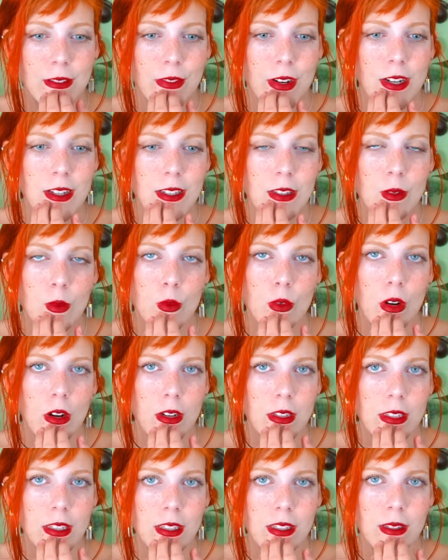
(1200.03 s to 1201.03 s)
far as
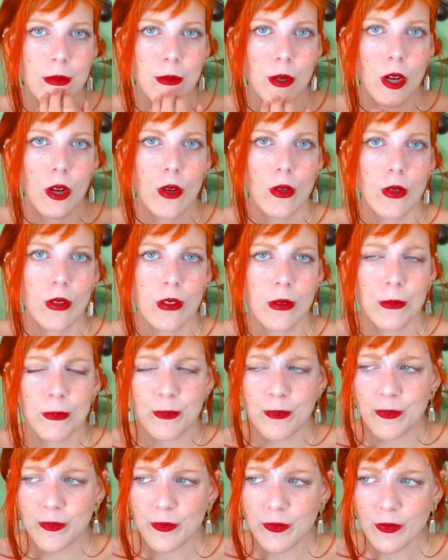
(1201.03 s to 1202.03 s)
neuroticism goes,
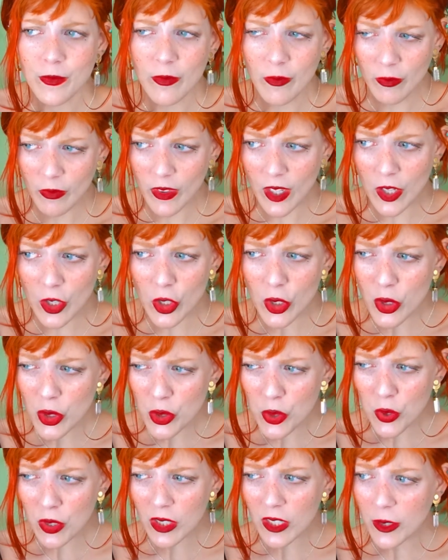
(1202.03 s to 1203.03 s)

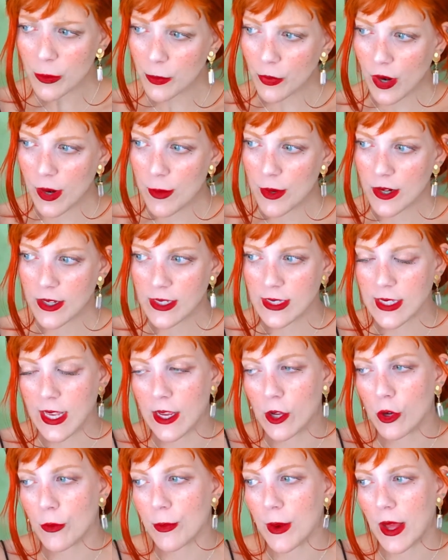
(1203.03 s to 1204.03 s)
usually primary
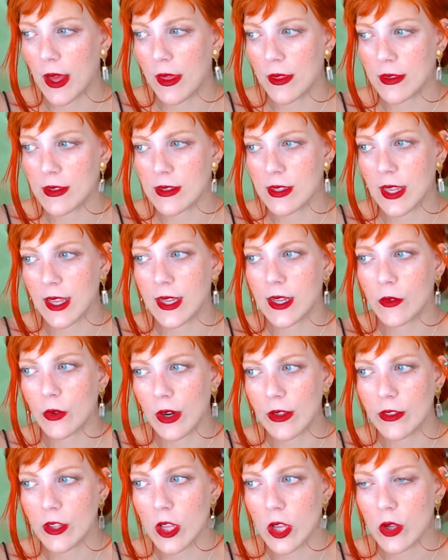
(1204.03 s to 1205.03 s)
psychopaths and
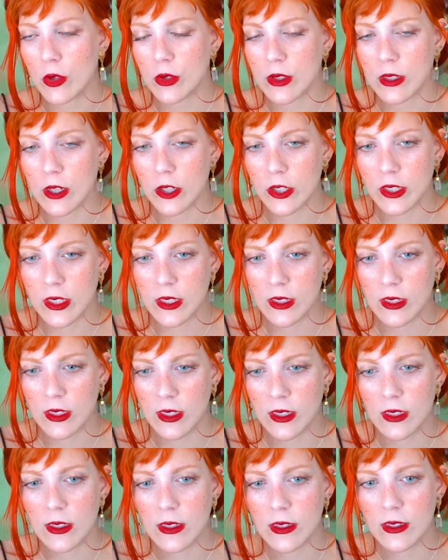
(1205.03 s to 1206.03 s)
grandiose
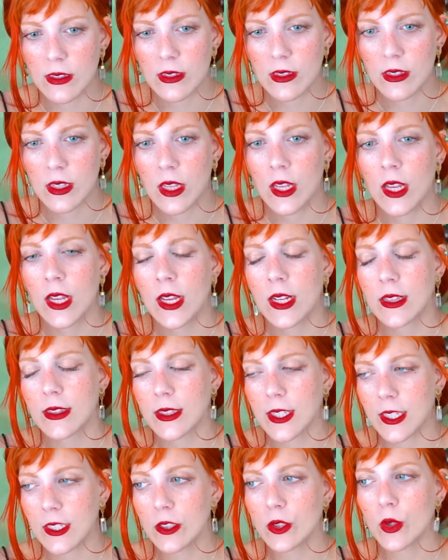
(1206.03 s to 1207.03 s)
narcissists
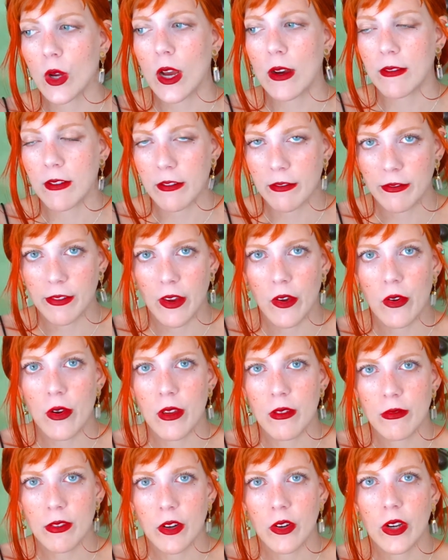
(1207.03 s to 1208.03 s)
tend to have a
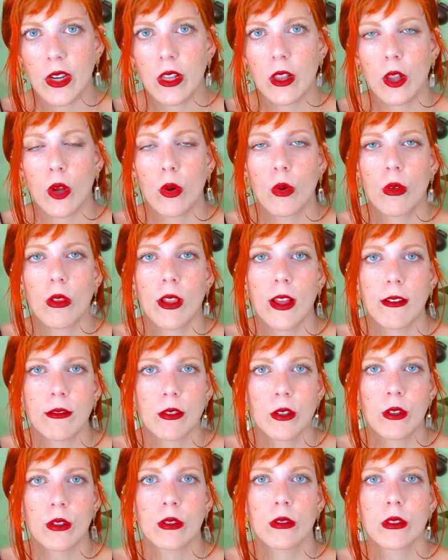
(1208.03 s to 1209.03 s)
very, very low
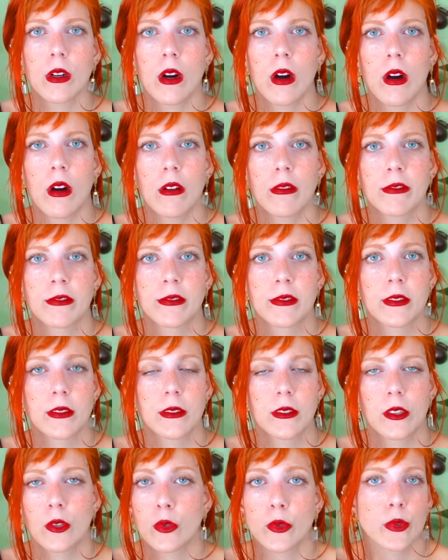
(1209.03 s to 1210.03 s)
level of
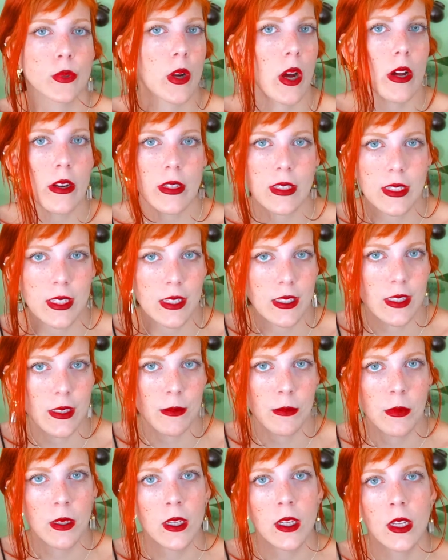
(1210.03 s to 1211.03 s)

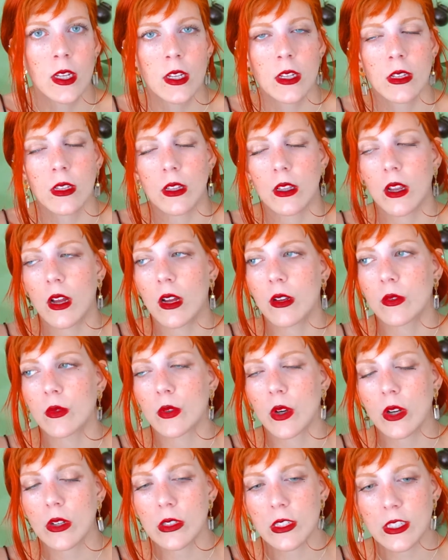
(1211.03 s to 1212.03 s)
neuroticism.
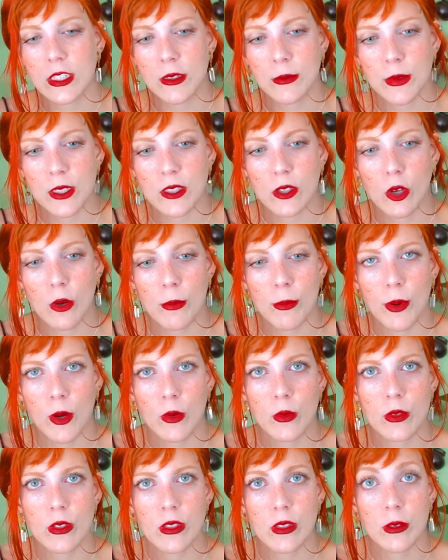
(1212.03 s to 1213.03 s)
Neuroticism is
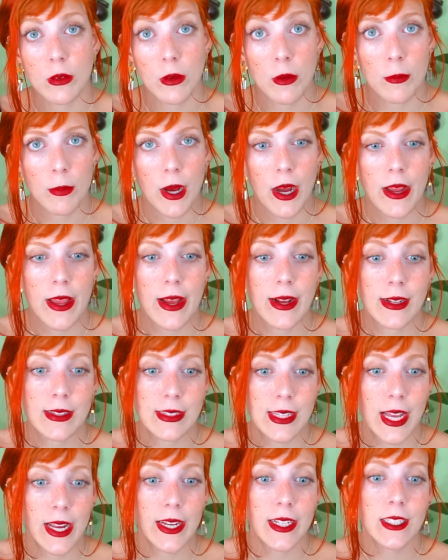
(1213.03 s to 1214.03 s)
composed by
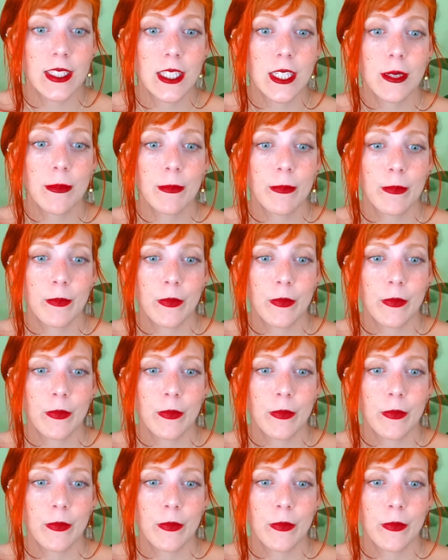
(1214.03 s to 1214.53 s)
anxiety,